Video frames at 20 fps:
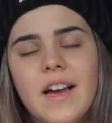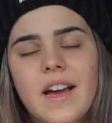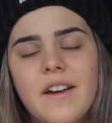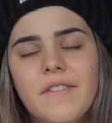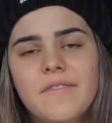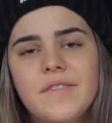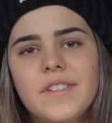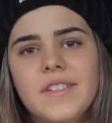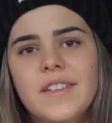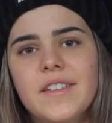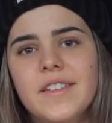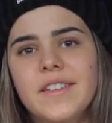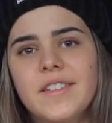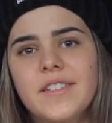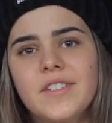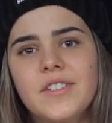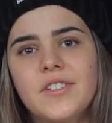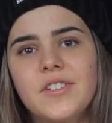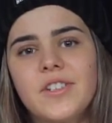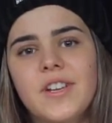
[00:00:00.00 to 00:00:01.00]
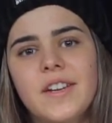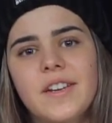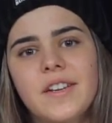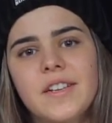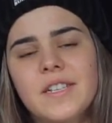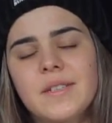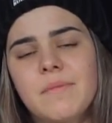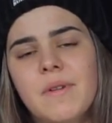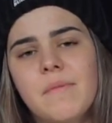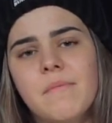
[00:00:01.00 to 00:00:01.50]
after
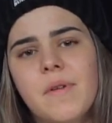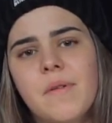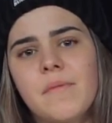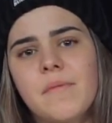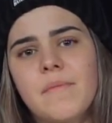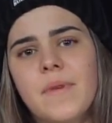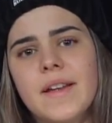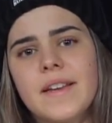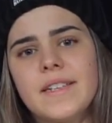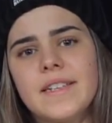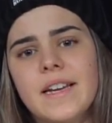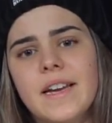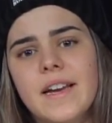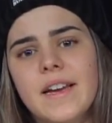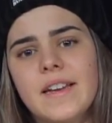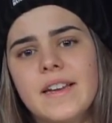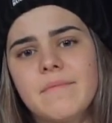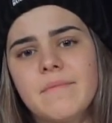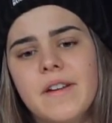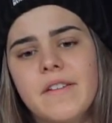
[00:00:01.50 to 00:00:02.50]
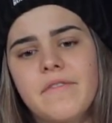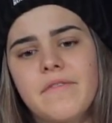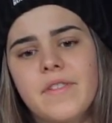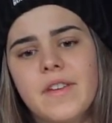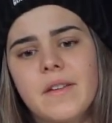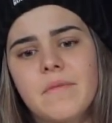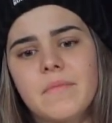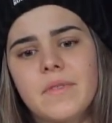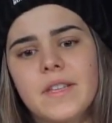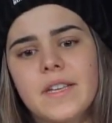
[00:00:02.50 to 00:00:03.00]
chatting to my mum and my dad and my
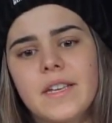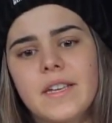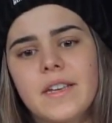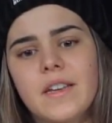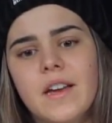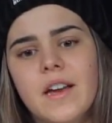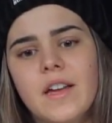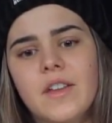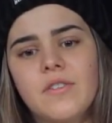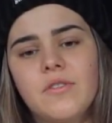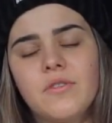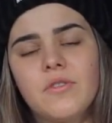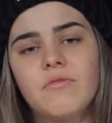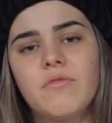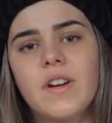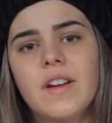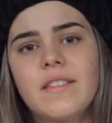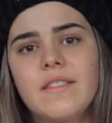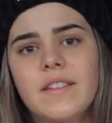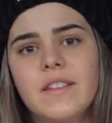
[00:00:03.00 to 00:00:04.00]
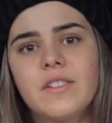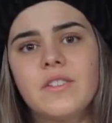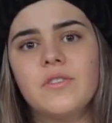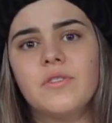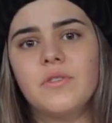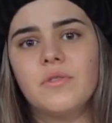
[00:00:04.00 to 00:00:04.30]
family, I knew the right thing to